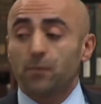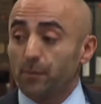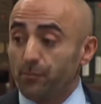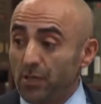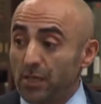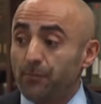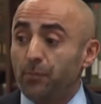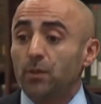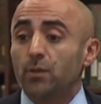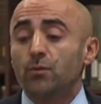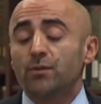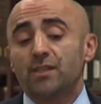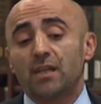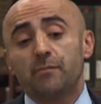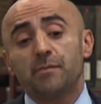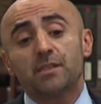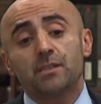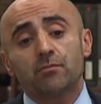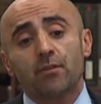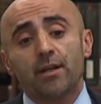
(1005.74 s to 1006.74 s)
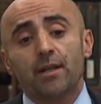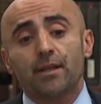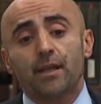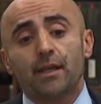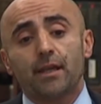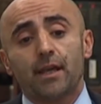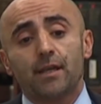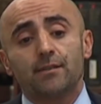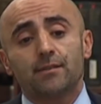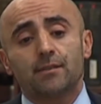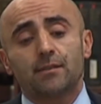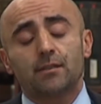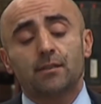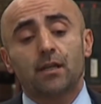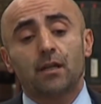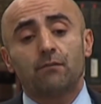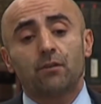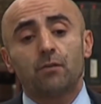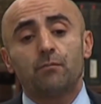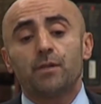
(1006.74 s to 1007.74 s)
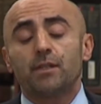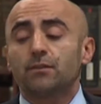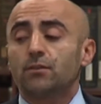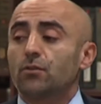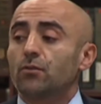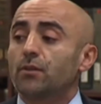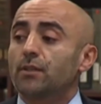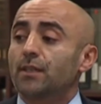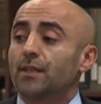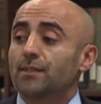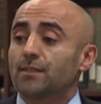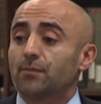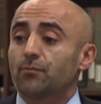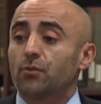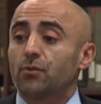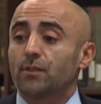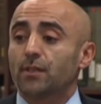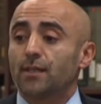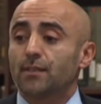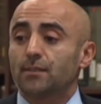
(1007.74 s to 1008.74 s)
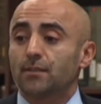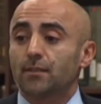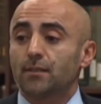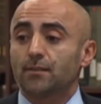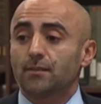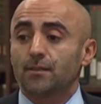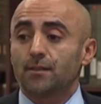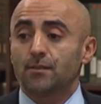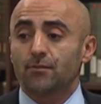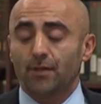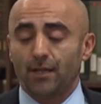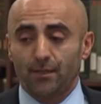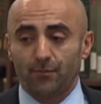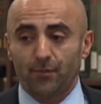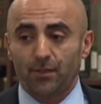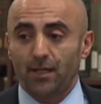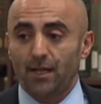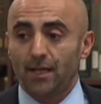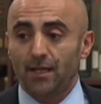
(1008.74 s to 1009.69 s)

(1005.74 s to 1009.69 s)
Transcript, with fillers: the people who demonstrated against the government during Gezi protests, it's incredible.